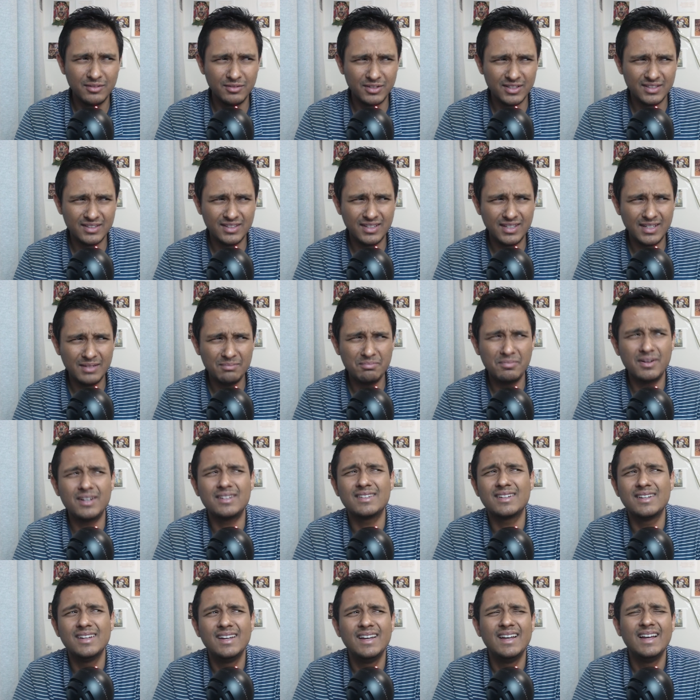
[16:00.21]
seen him, but
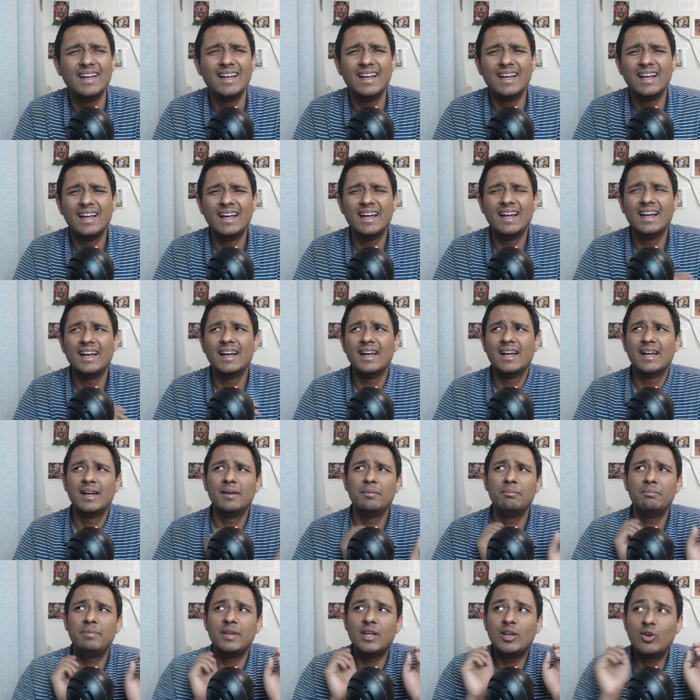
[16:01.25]

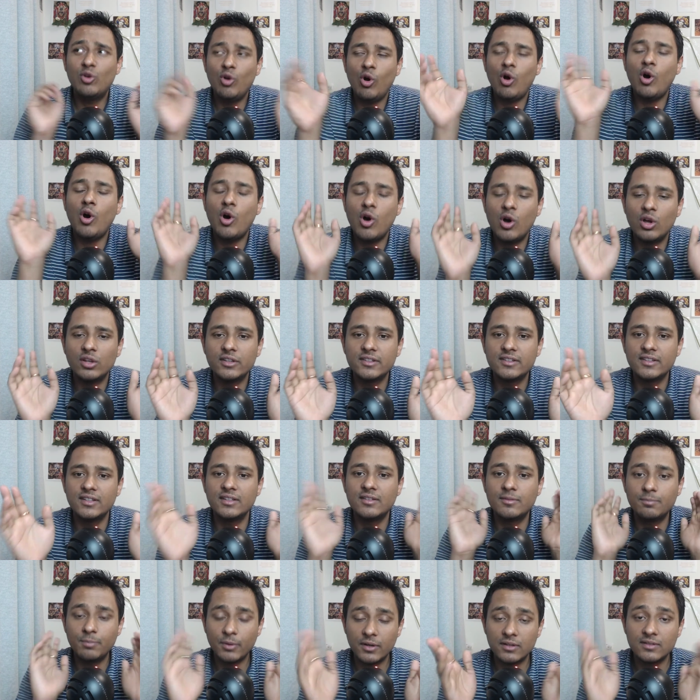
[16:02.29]
because this
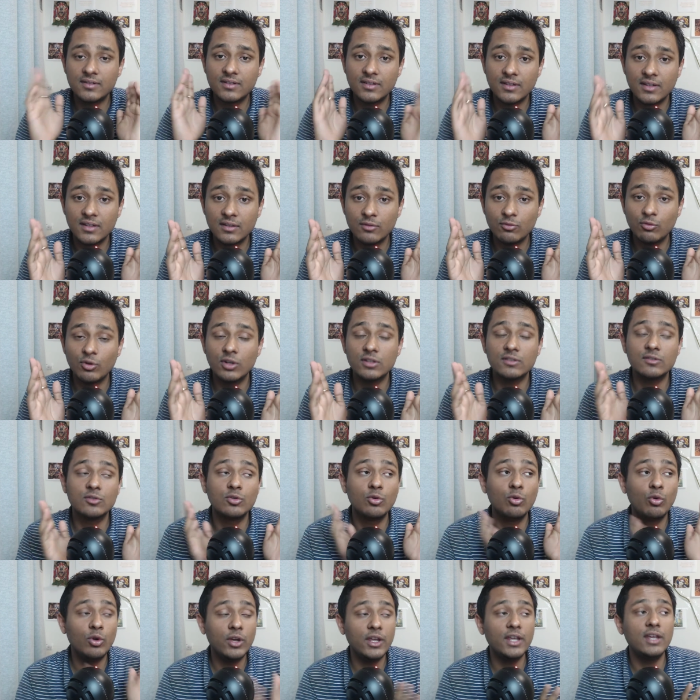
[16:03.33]
person was
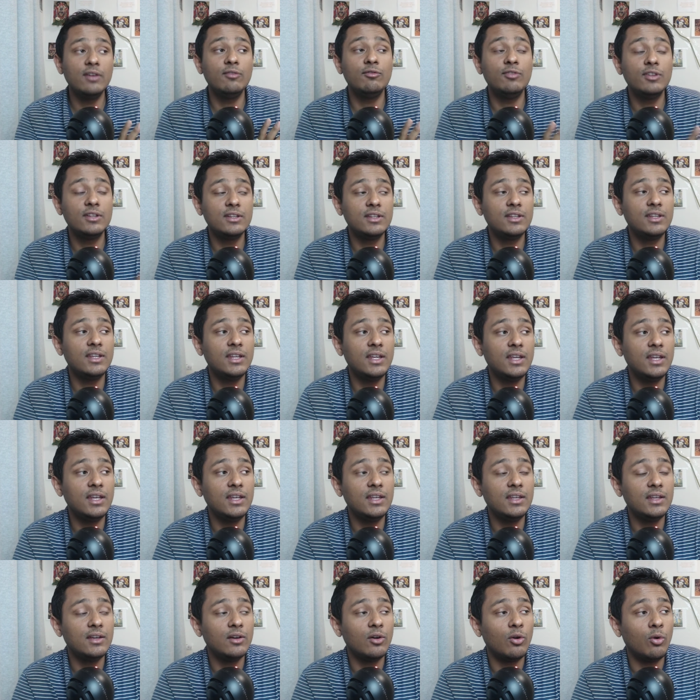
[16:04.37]
going with the
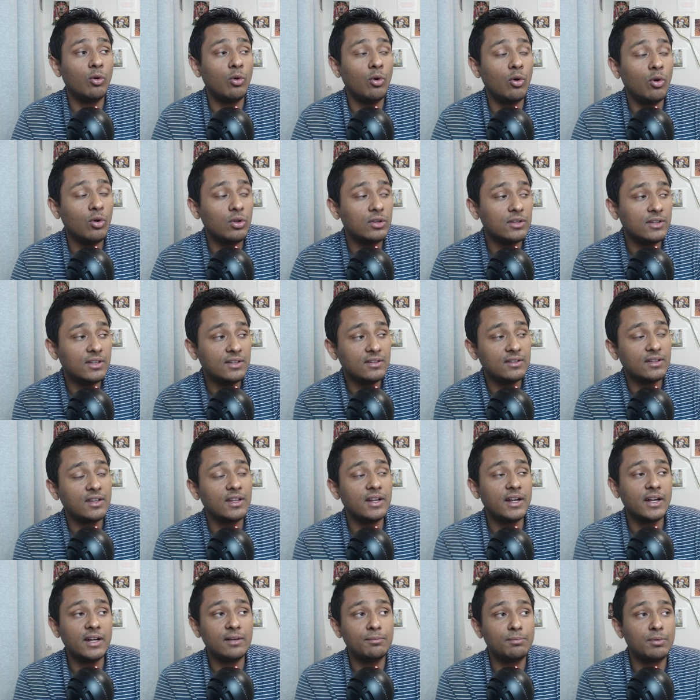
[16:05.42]
all these
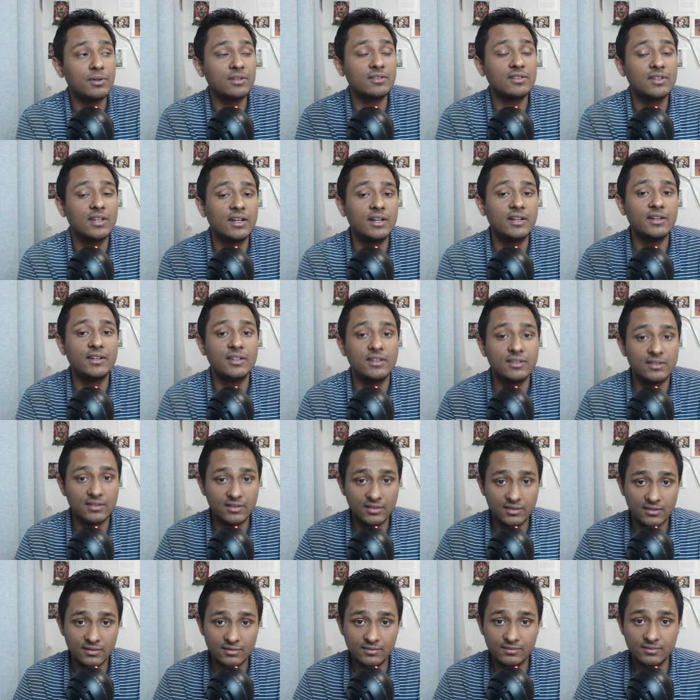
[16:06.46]
great personalities
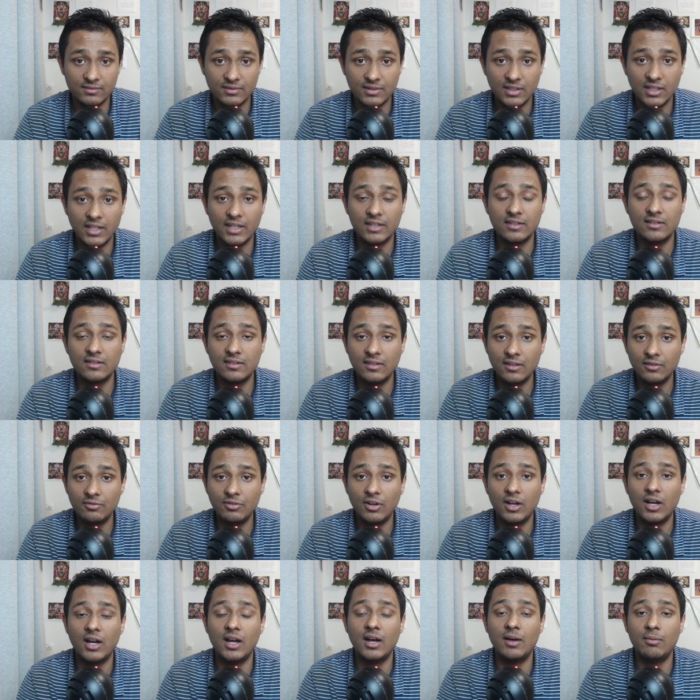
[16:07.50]
like
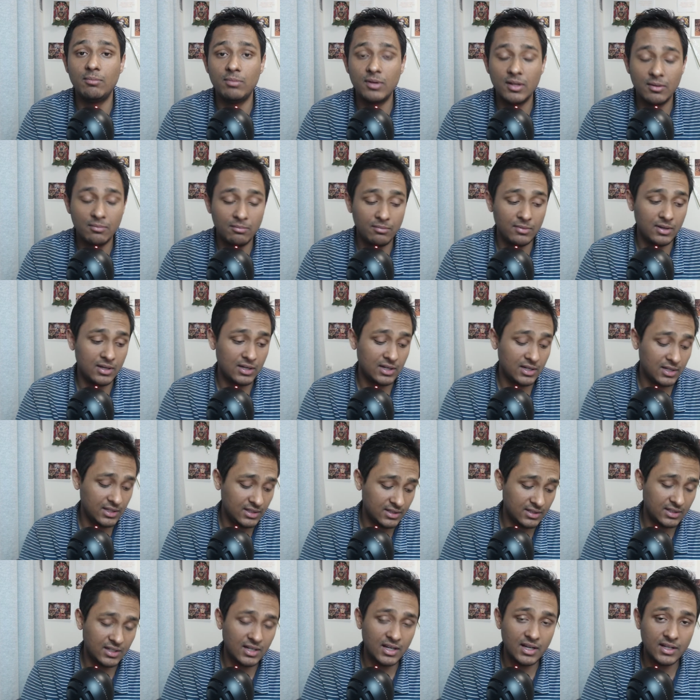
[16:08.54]
Shiva, Brahma,
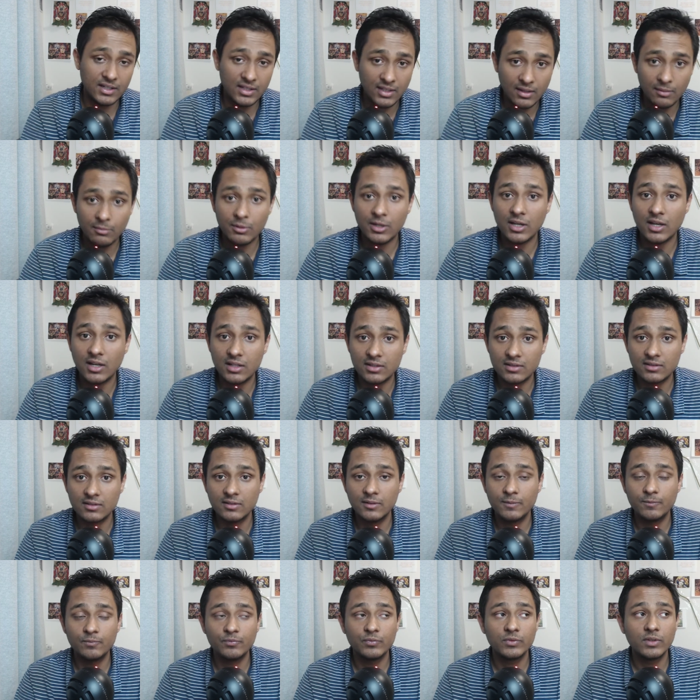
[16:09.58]
Indra, and Yamraj.
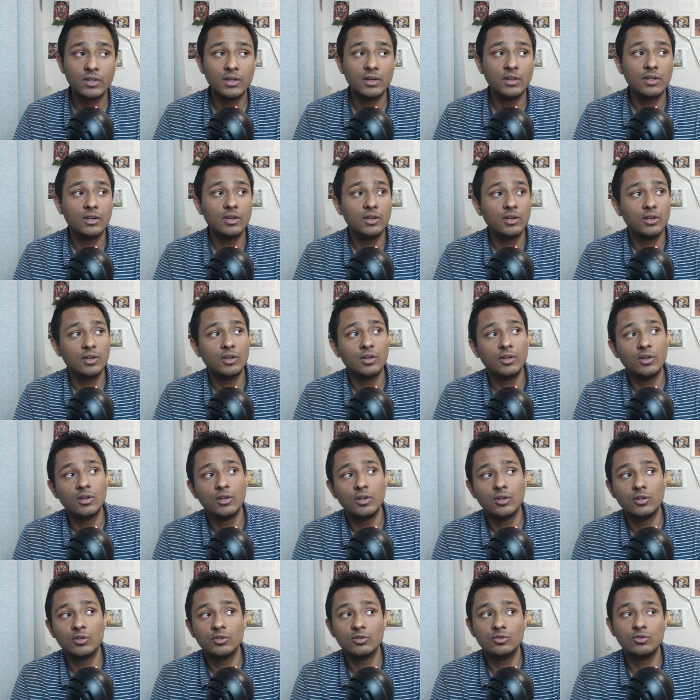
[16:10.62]

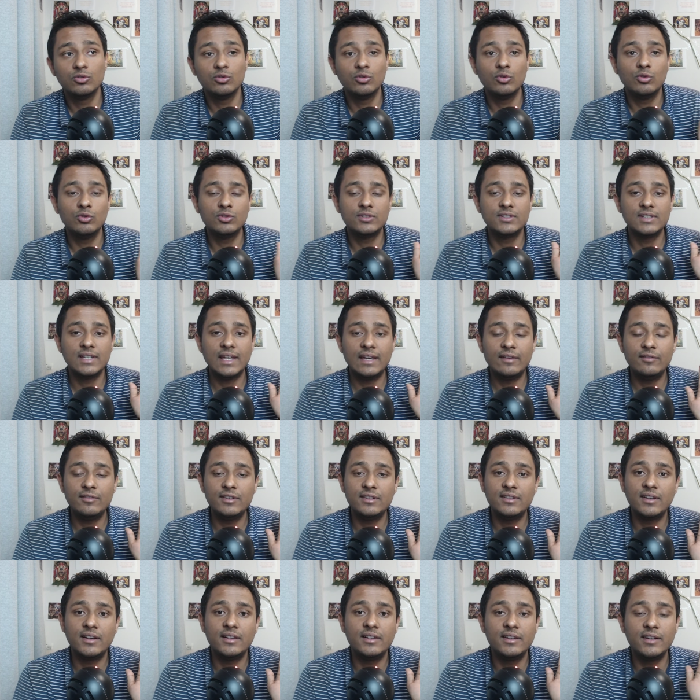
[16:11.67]
So Jai
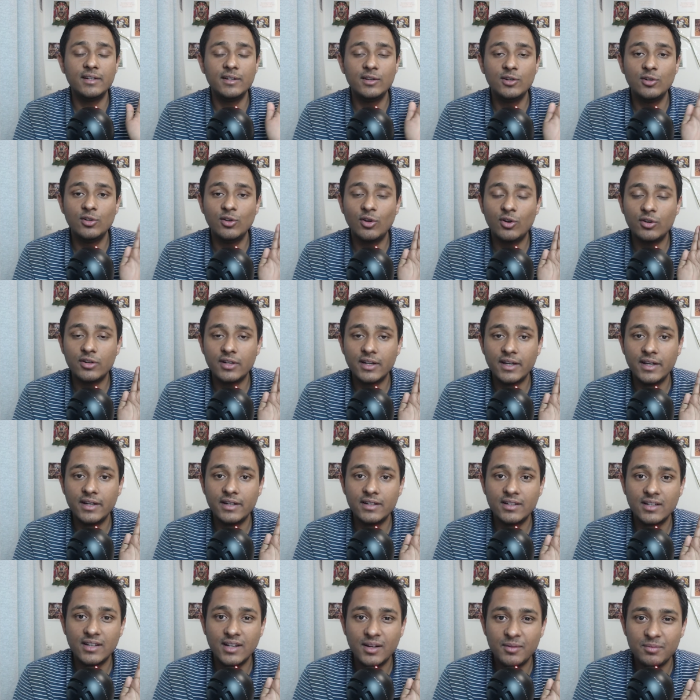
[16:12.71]
Vijay did not
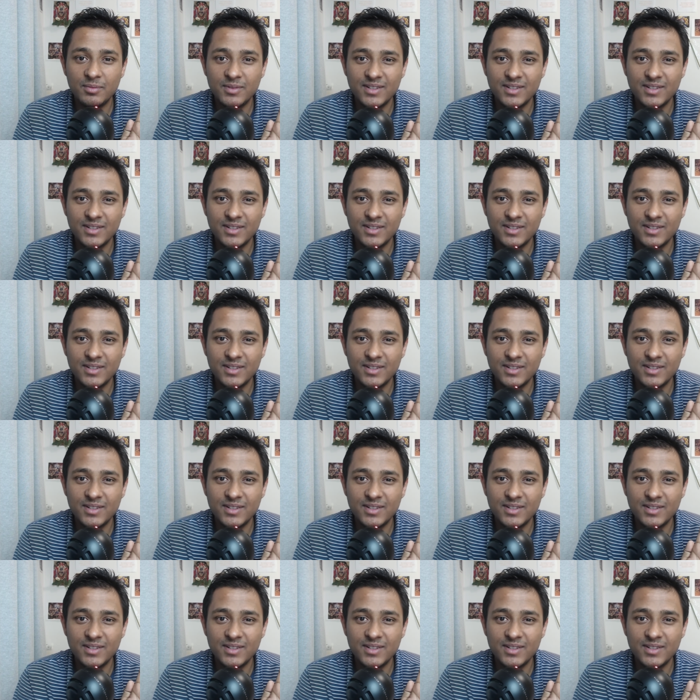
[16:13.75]
interrupt.